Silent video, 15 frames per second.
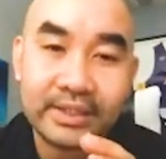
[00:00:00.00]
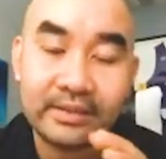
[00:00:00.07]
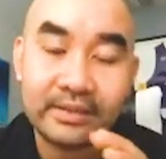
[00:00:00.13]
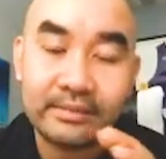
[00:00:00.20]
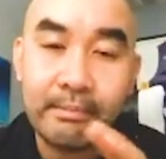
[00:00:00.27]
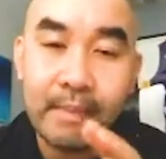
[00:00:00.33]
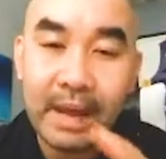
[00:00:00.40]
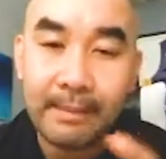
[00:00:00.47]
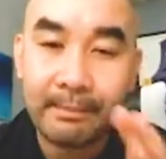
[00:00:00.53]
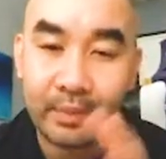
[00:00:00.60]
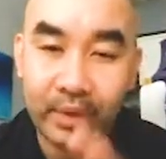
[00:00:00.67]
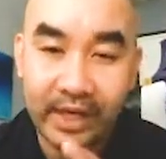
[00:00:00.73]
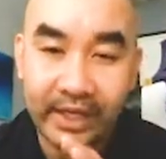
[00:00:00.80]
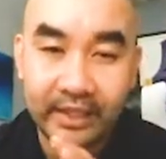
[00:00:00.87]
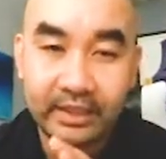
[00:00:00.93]

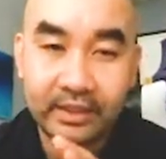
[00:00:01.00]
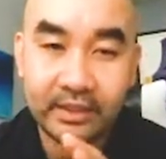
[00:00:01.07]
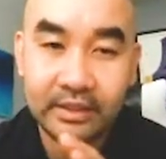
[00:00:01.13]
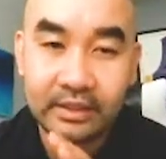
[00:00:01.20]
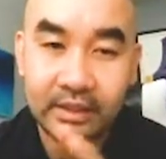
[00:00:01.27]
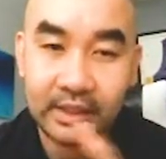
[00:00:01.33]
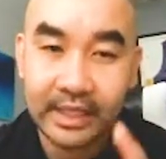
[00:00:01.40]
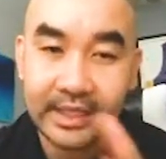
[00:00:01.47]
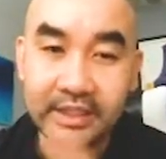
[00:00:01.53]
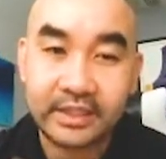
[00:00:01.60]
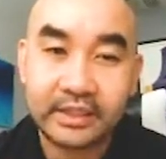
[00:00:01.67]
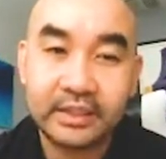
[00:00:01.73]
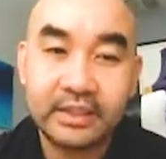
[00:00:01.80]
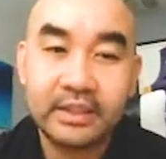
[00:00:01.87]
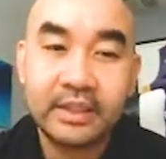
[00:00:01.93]
membrane layer.
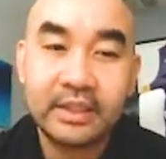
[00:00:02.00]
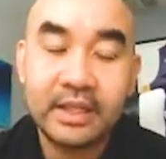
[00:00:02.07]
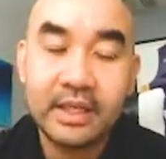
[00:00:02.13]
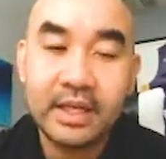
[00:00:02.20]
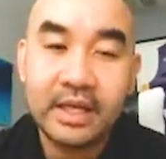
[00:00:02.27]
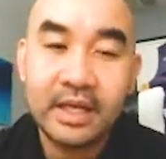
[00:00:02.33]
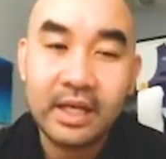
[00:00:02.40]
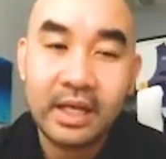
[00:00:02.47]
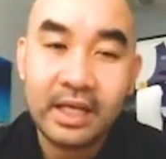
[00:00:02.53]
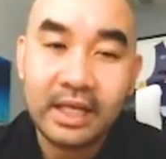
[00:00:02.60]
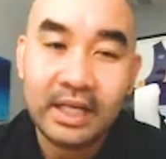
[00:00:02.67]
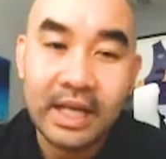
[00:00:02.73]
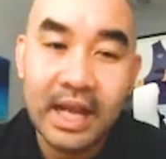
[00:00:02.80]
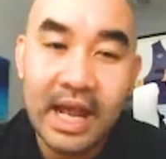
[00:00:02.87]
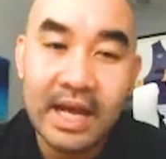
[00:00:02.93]
It
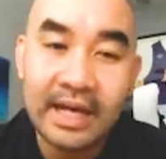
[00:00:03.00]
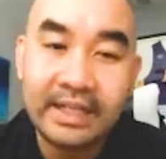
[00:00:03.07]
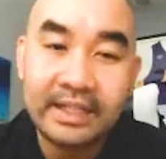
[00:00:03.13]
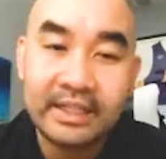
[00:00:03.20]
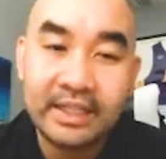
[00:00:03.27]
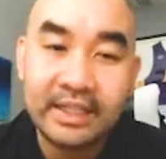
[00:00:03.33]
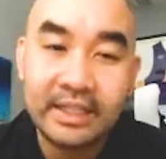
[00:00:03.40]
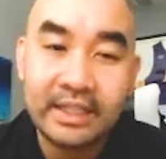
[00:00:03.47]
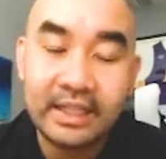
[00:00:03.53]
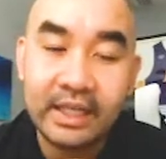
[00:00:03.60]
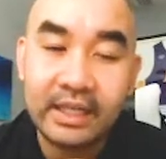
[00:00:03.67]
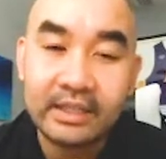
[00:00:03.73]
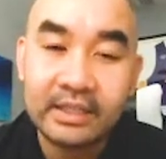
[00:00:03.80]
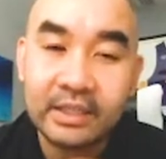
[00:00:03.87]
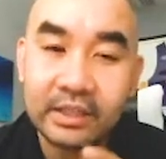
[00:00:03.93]
lines the
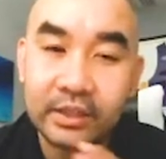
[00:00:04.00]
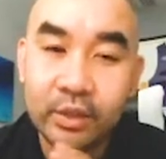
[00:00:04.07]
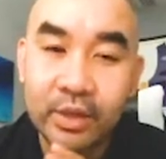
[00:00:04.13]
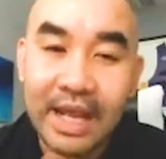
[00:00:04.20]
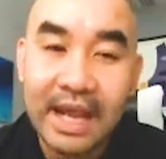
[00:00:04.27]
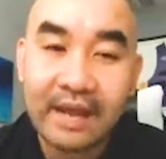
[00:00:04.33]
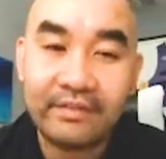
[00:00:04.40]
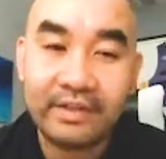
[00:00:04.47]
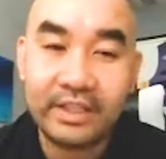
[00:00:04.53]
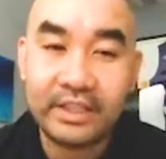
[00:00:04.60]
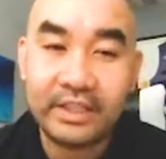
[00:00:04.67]
internal cavity.